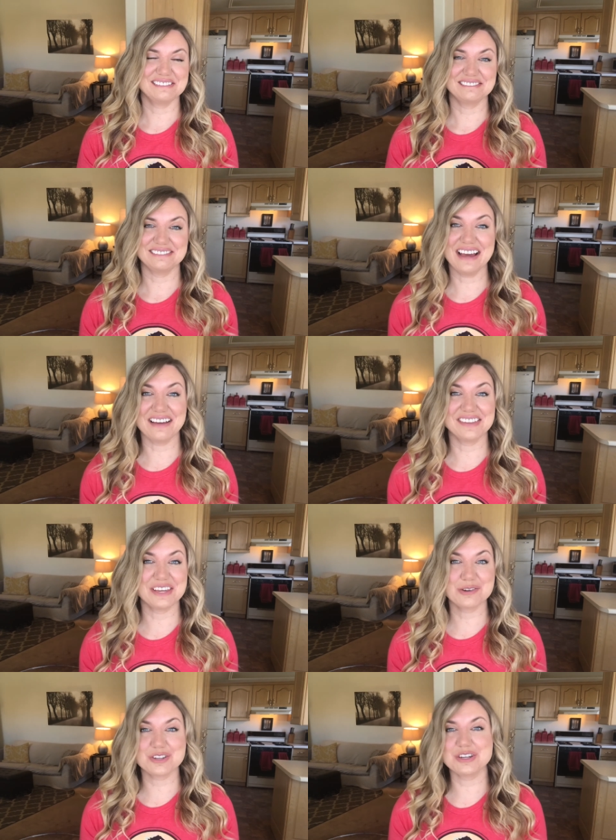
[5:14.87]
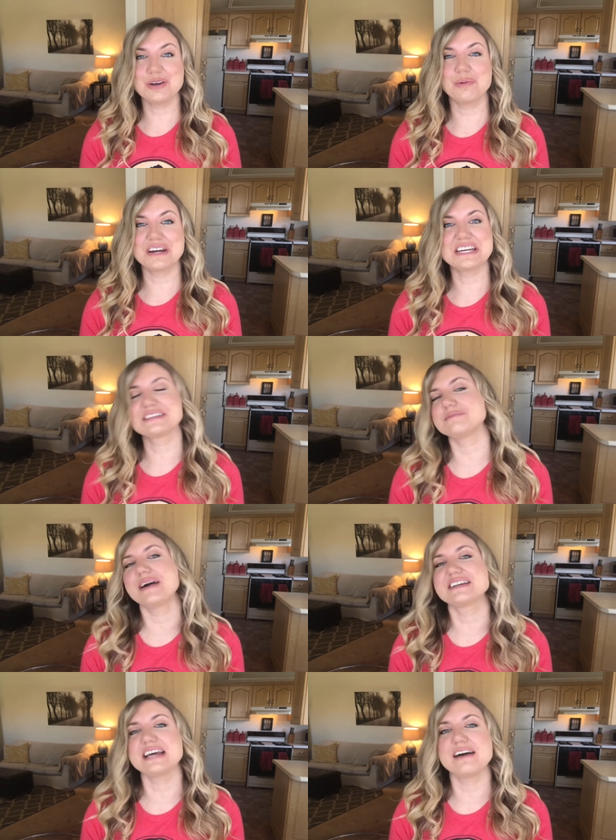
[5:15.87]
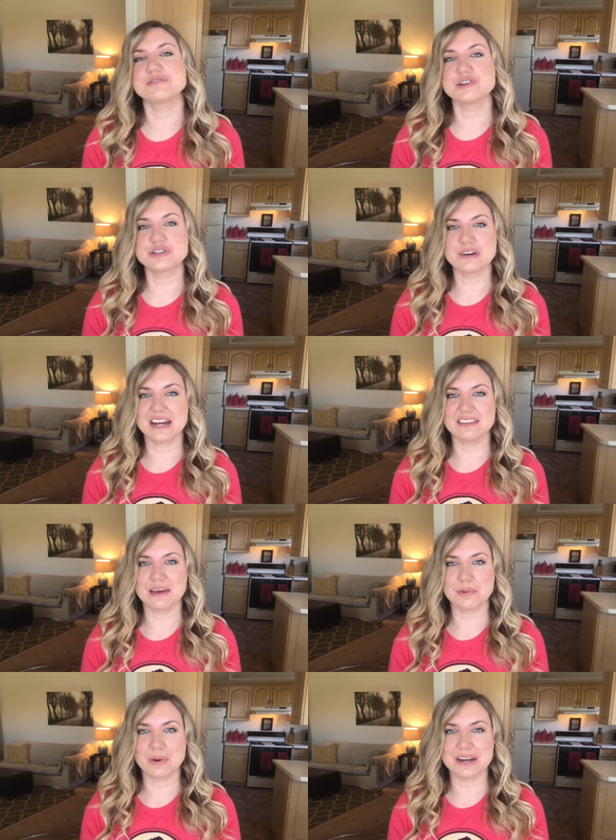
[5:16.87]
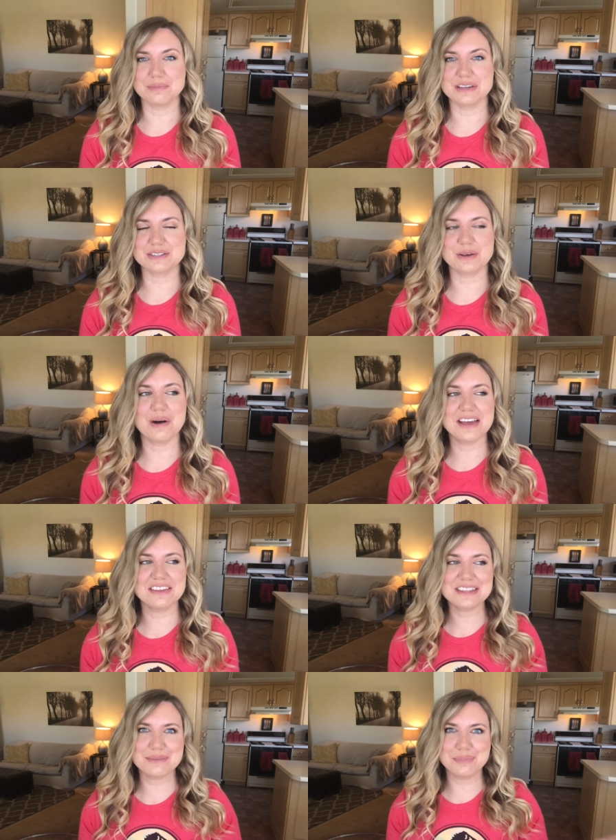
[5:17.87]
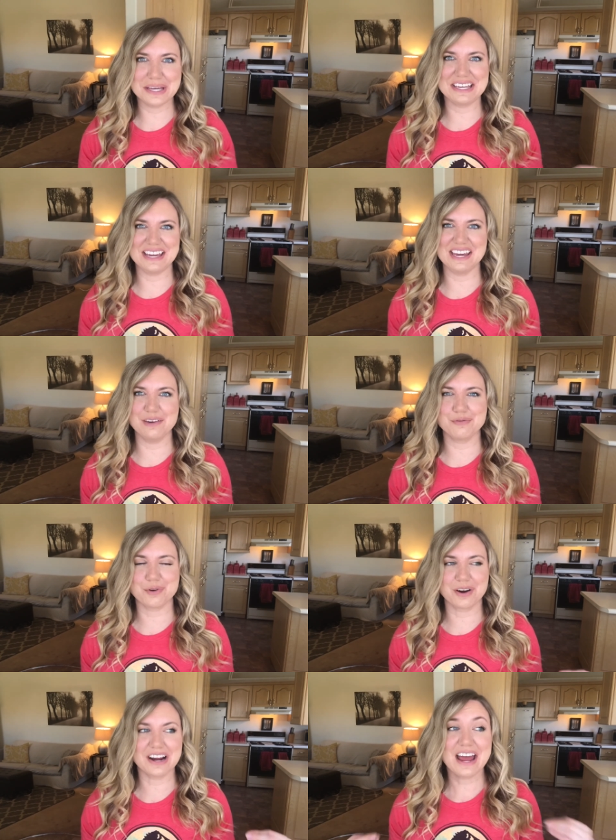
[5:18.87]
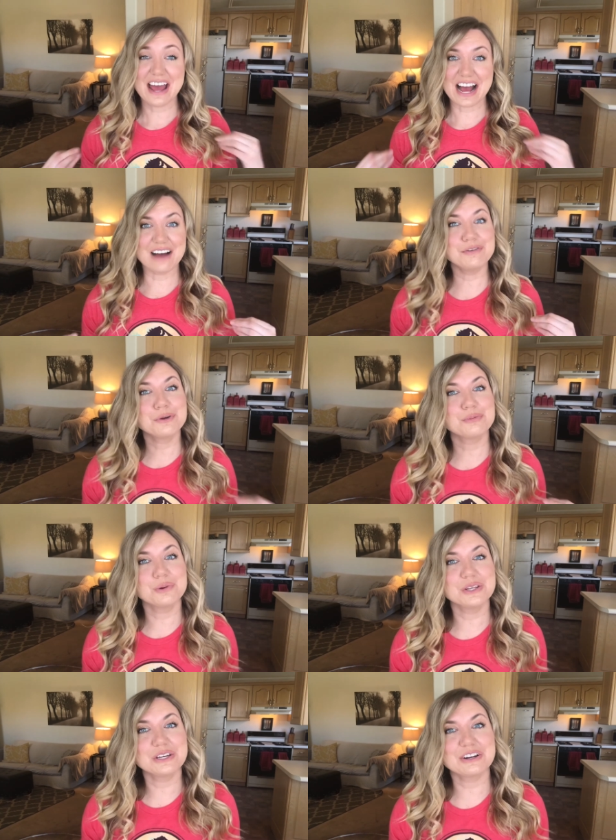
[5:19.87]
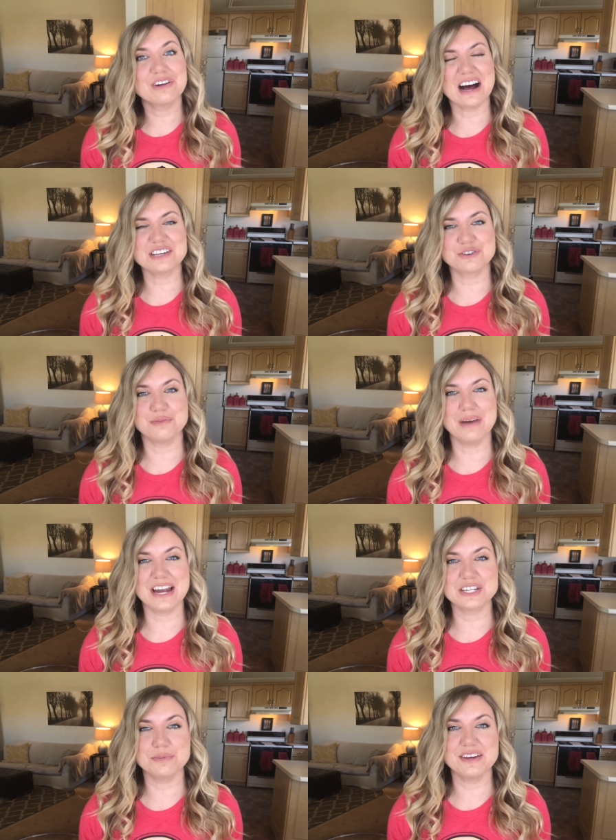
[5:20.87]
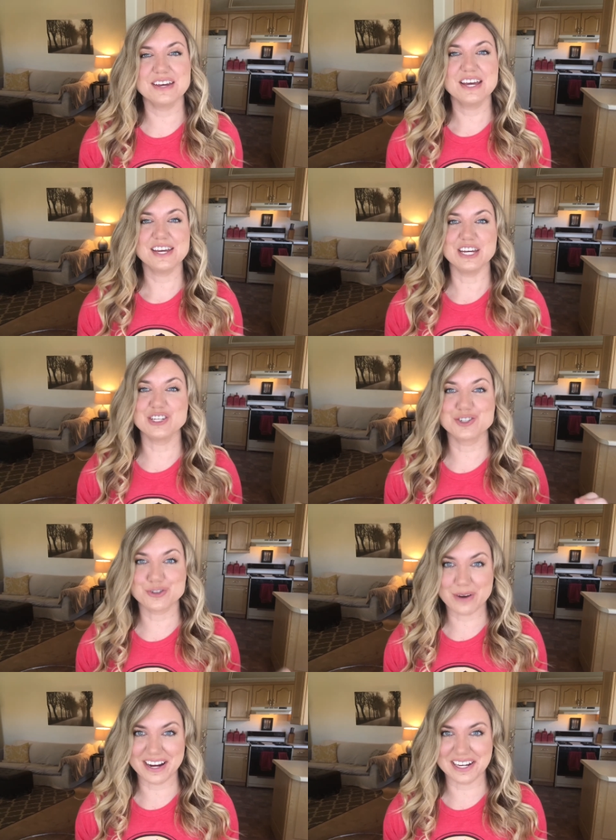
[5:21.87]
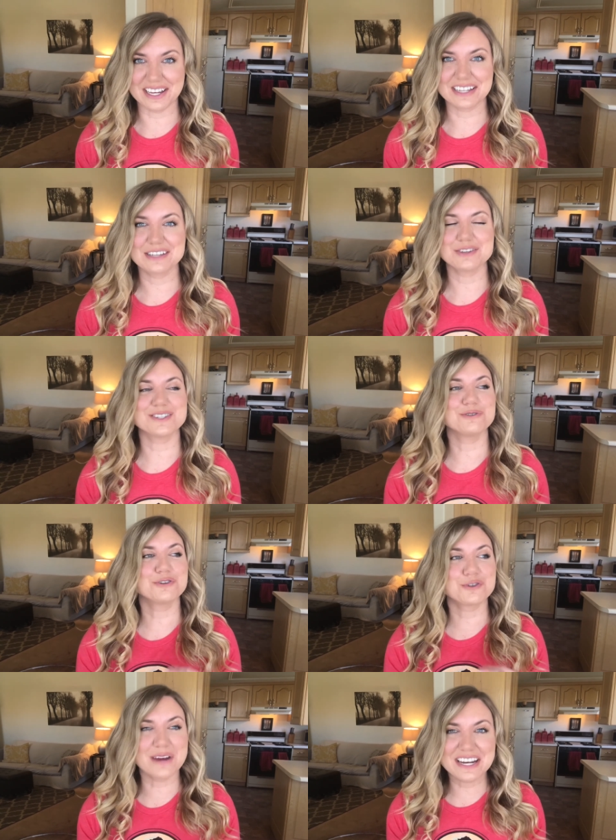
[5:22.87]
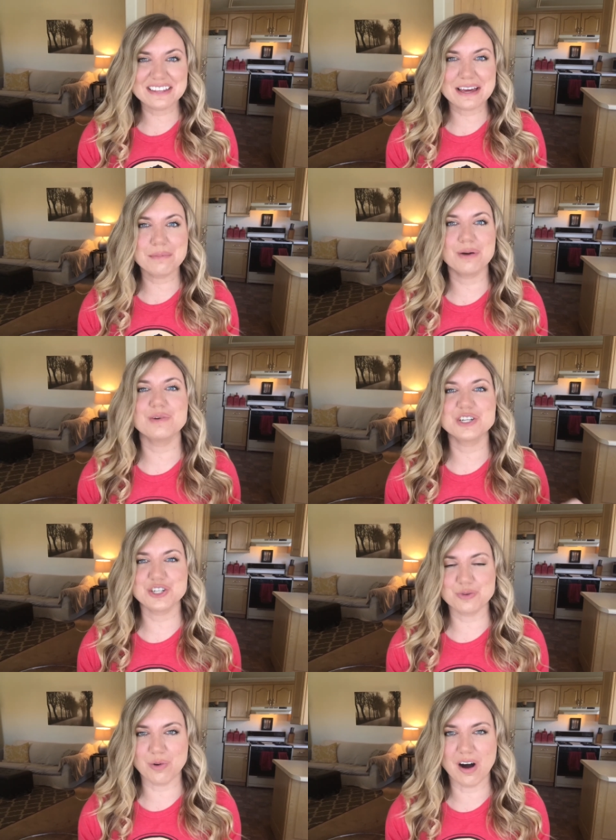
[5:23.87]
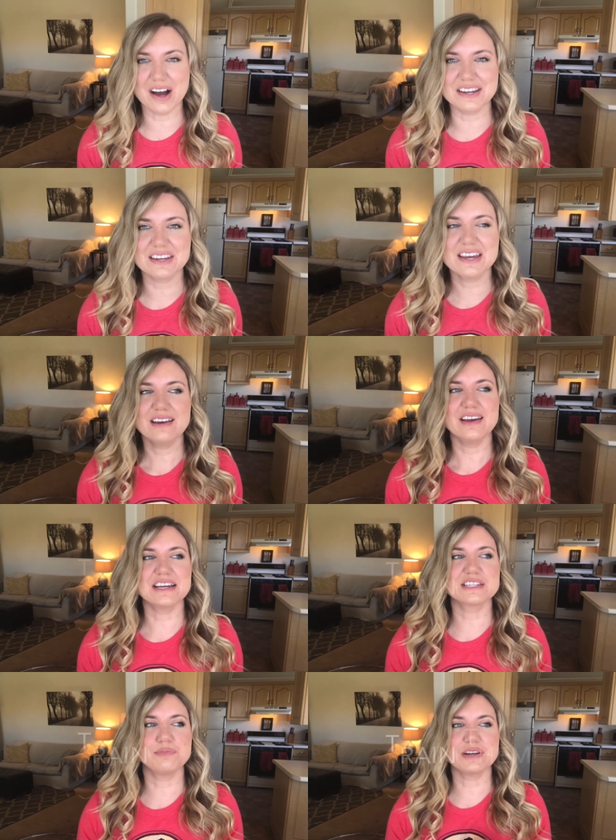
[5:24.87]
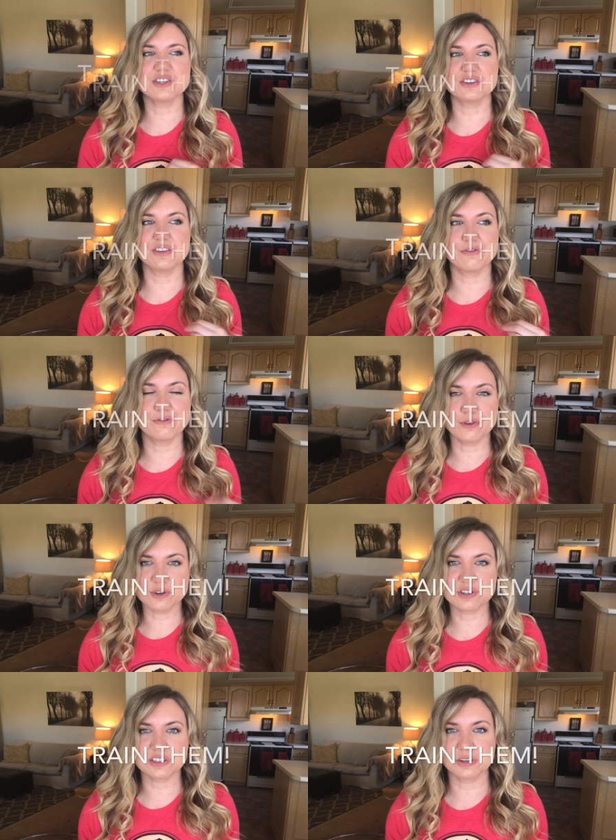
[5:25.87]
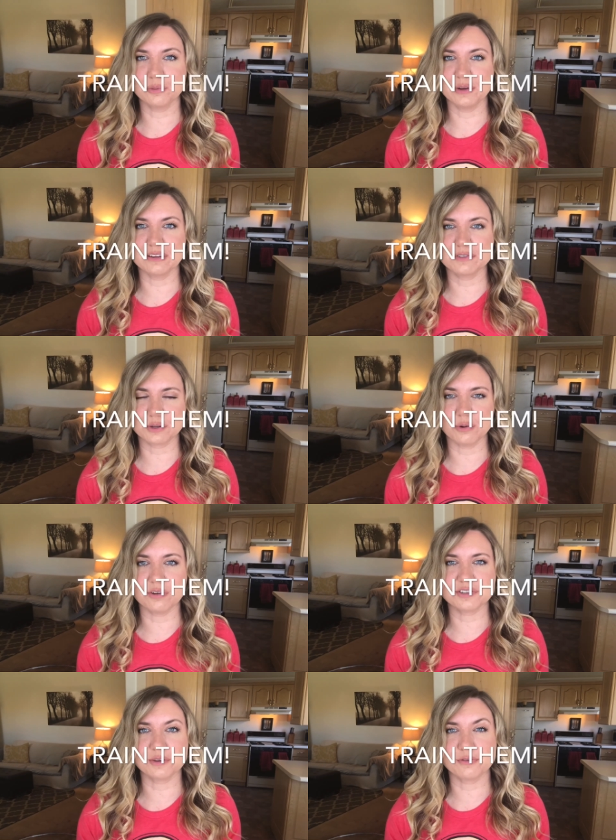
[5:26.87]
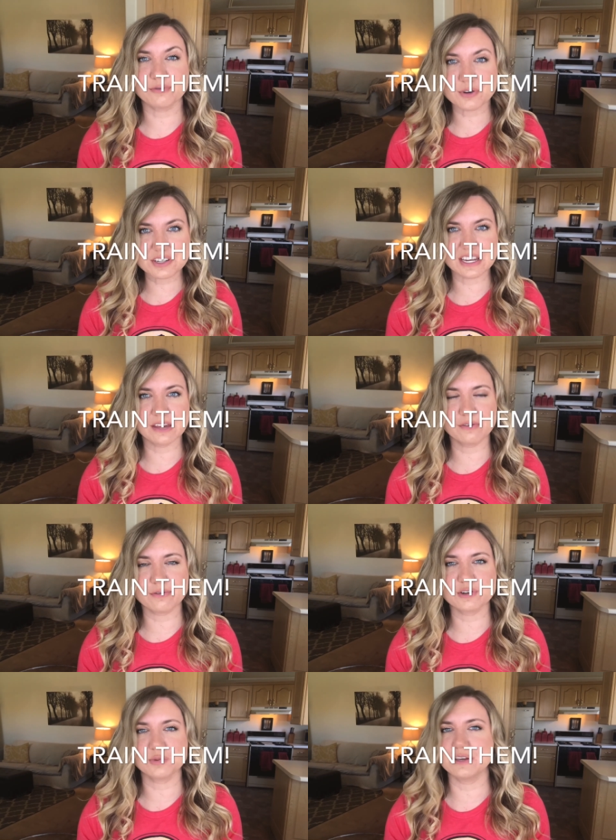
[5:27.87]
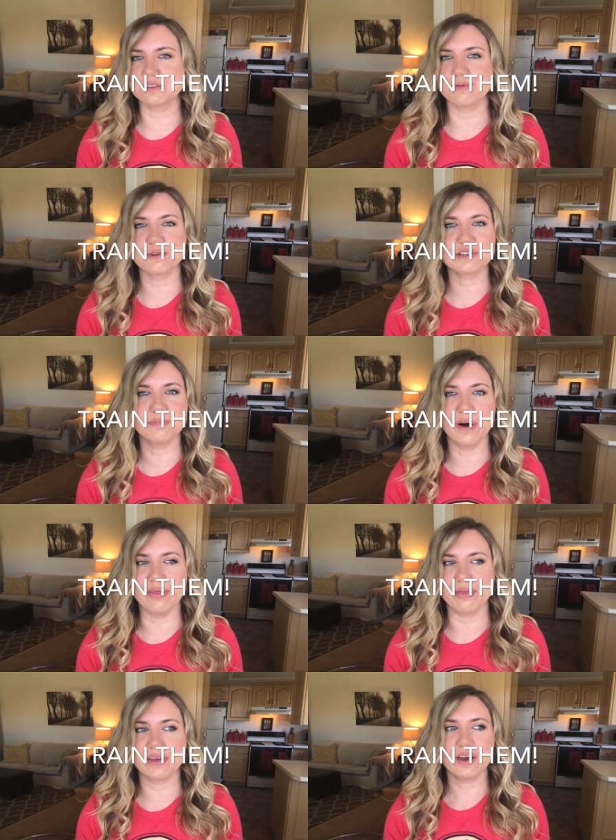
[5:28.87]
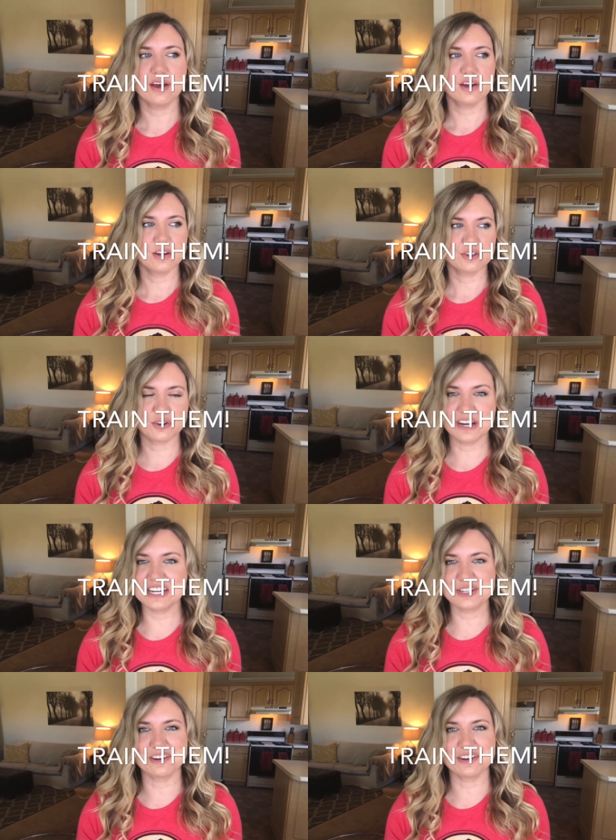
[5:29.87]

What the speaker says: yeah, they usually know what I expect after training them quite a bit. So I think the big key for having really good classroom management is training. So training them on what you want, especially the first little bit of school. So the first day, the first week, the first month, training